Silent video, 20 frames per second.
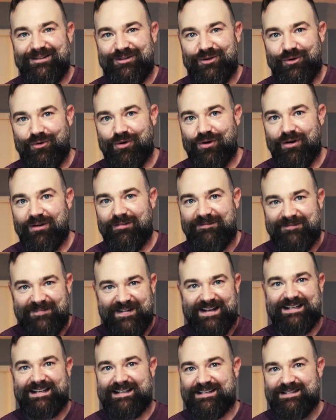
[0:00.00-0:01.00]
your
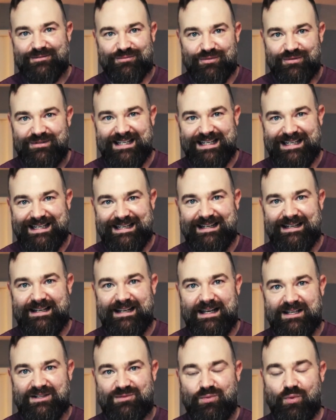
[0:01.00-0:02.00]
fitness routine
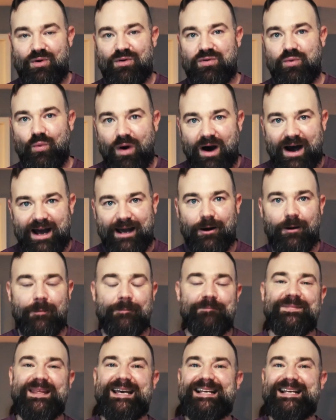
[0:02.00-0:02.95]
is worthwhile.